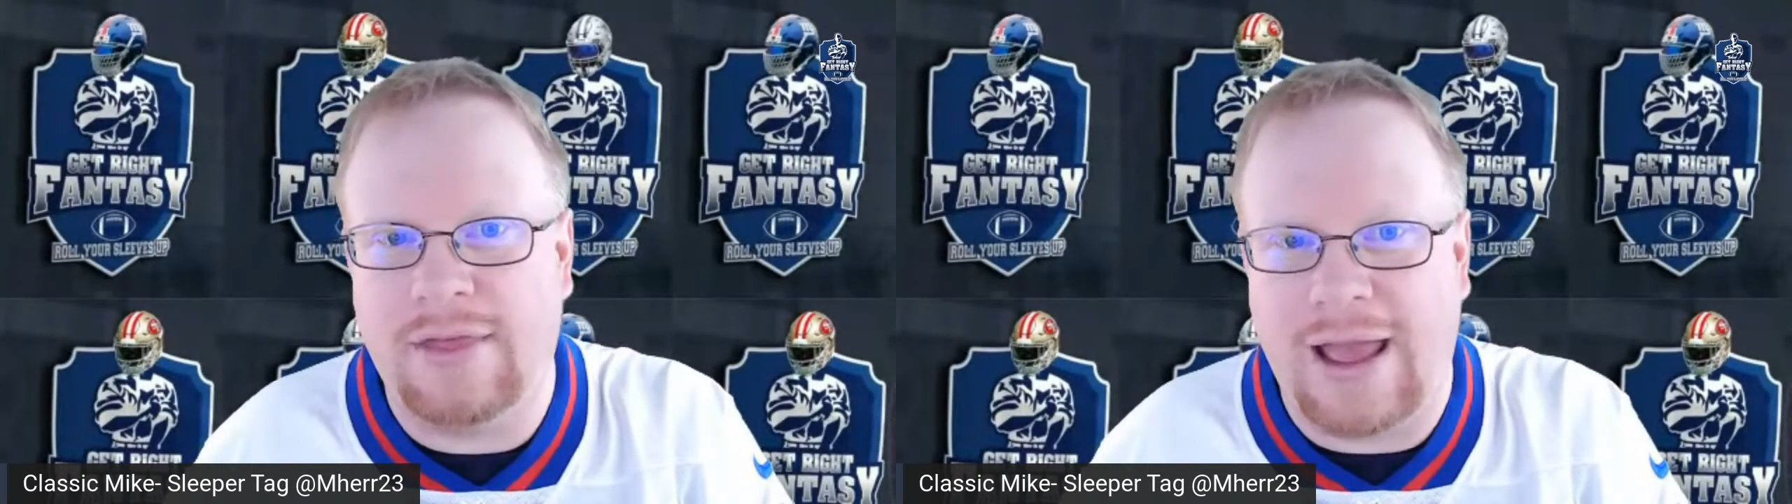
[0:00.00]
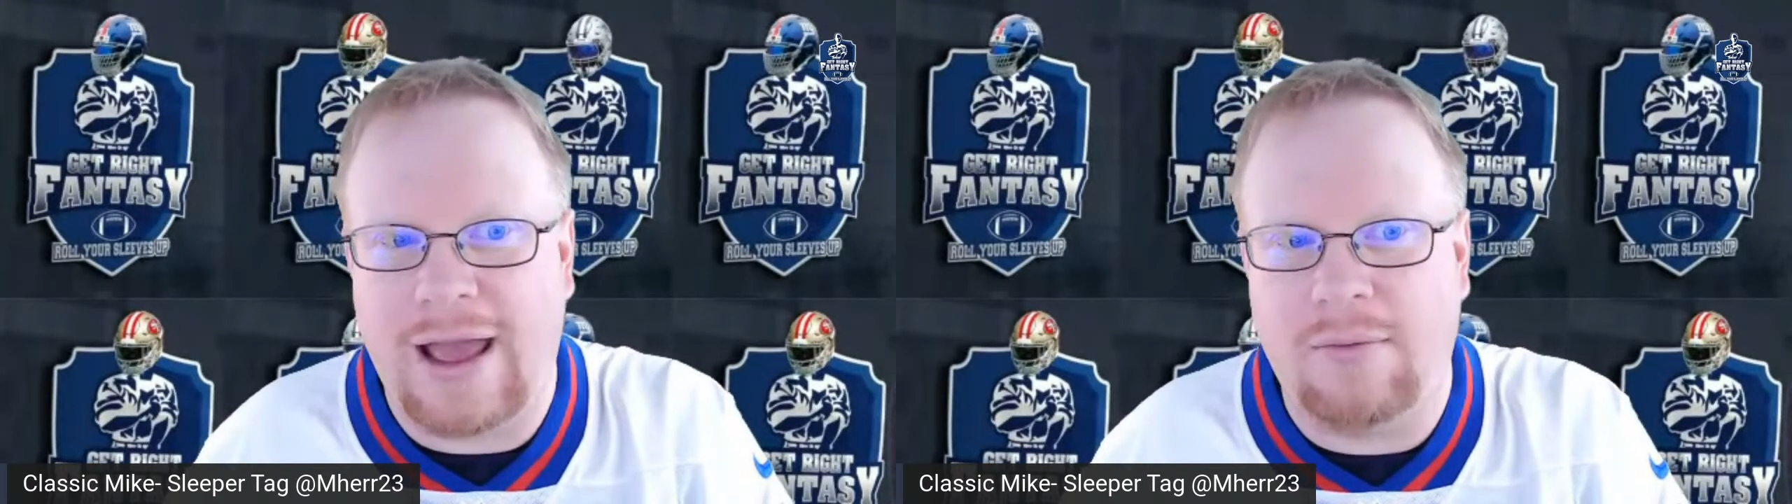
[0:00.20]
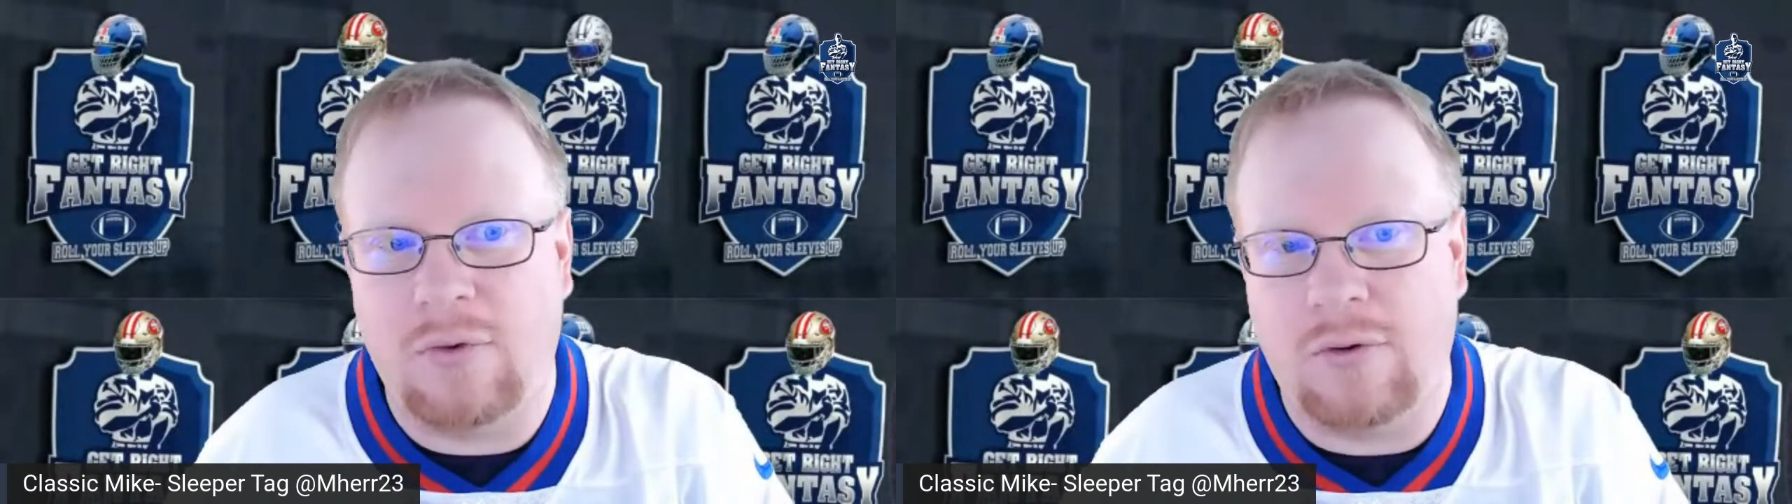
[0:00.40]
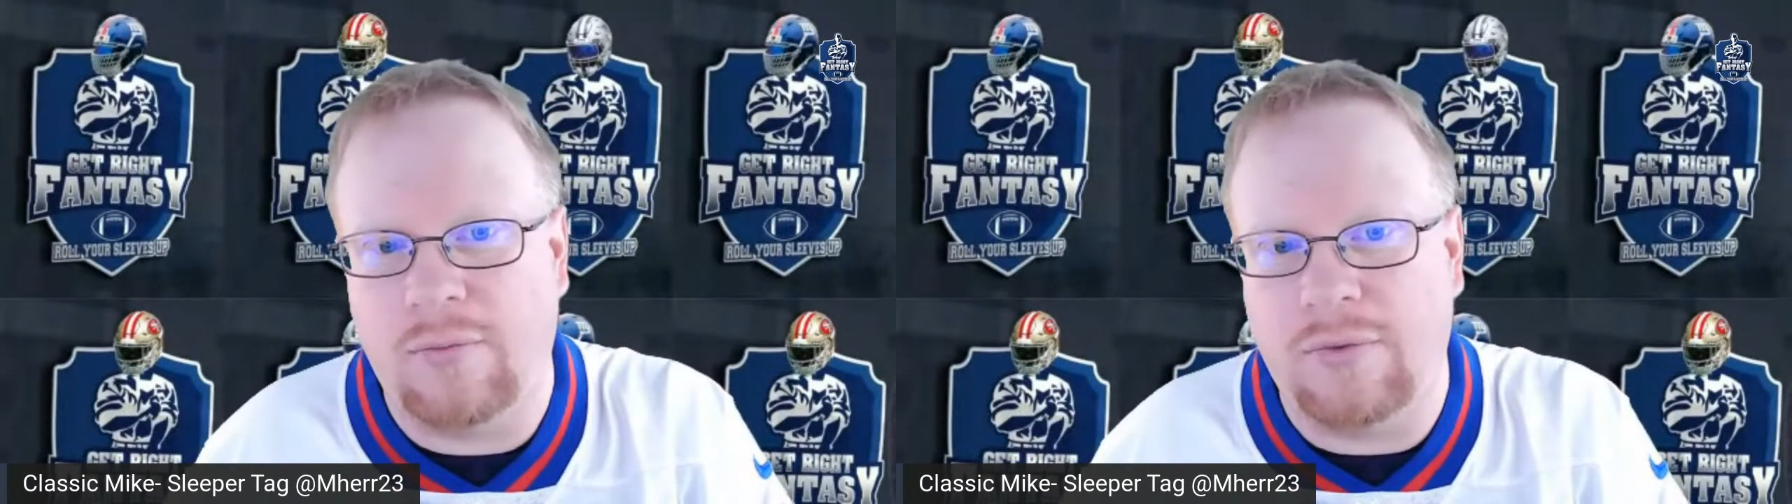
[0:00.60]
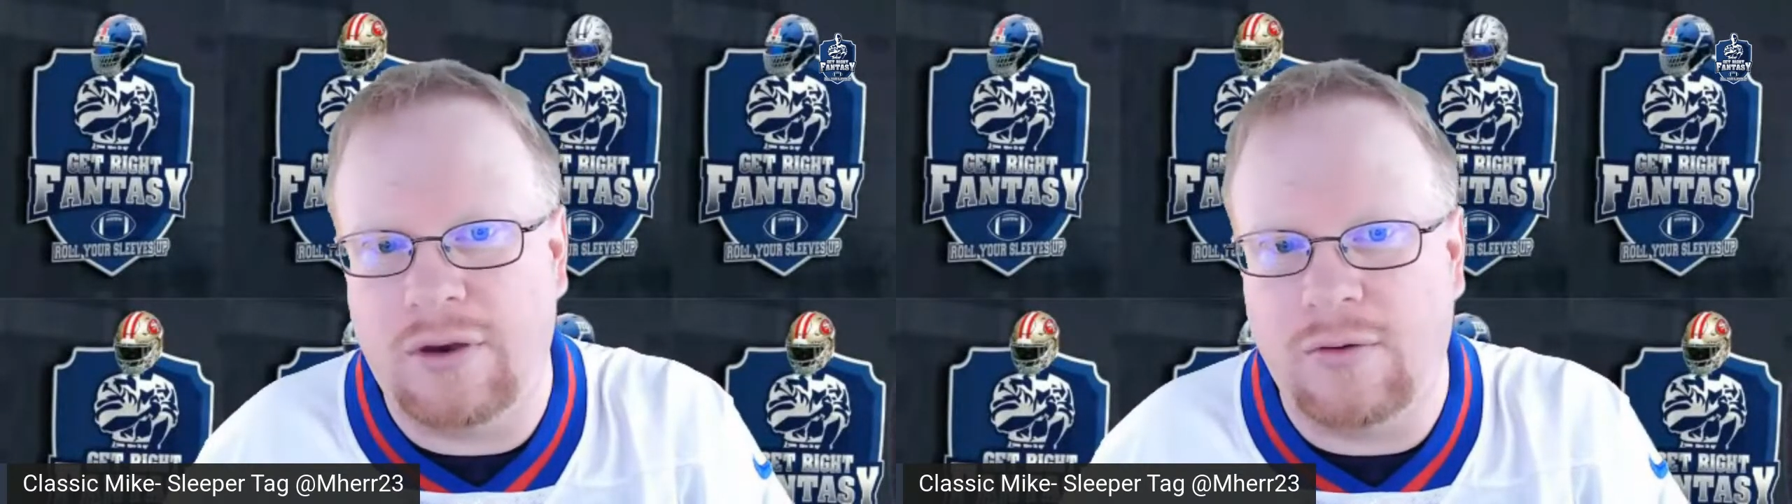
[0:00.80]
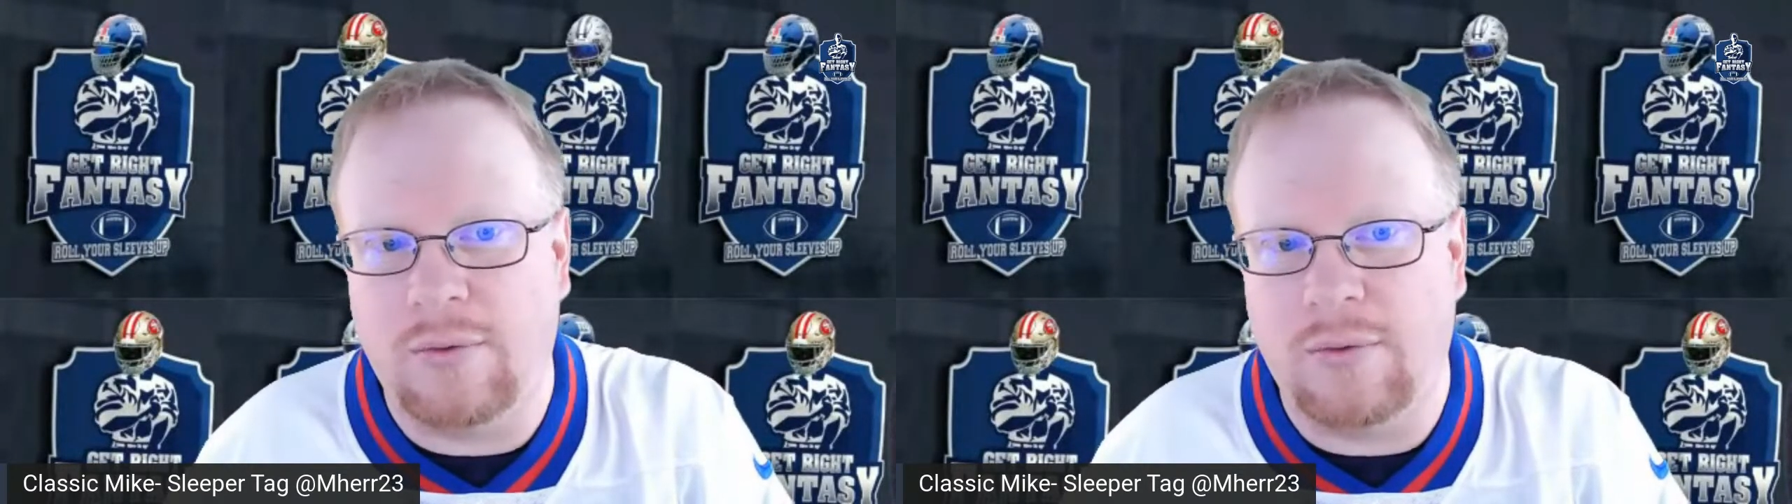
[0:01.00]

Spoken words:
that more than we do